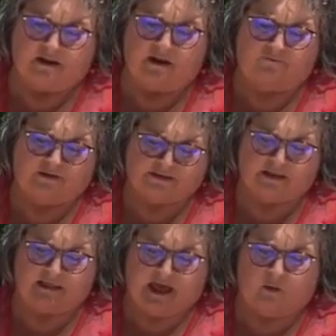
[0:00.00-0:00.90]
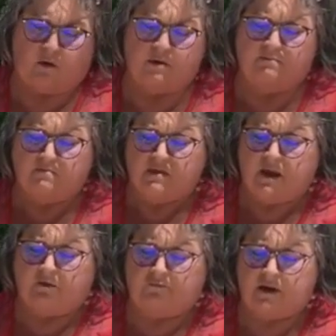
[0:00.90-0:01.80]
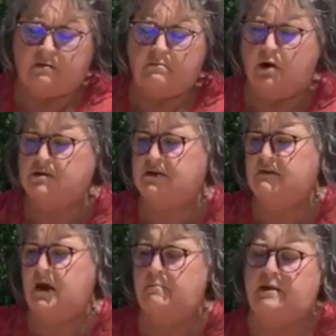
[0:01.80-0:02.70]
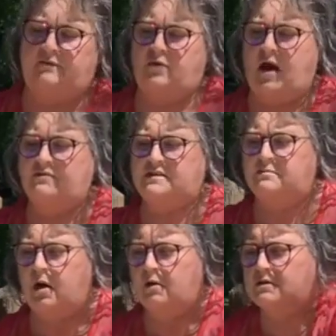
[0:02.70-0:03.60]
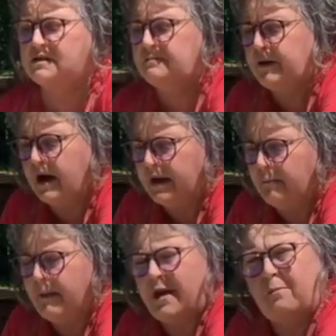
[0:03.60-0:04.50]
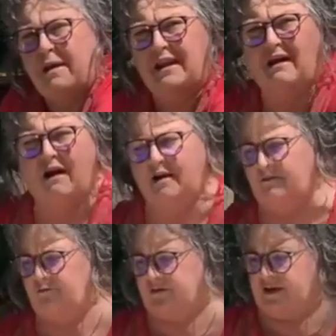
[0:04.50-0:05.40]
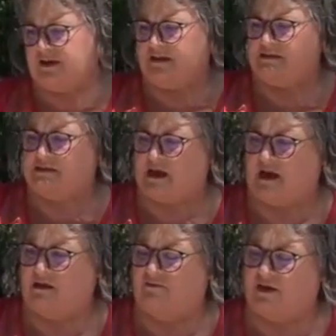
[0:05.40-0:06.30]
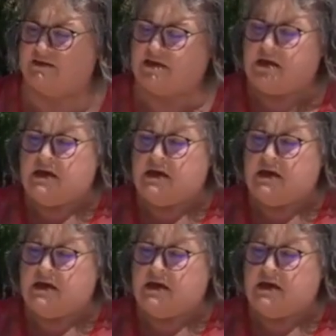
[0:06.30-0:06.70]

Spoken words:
It fits in that one. It'll fit in most of them, but if you have a smaller teapot, it may or may not fit inside of it.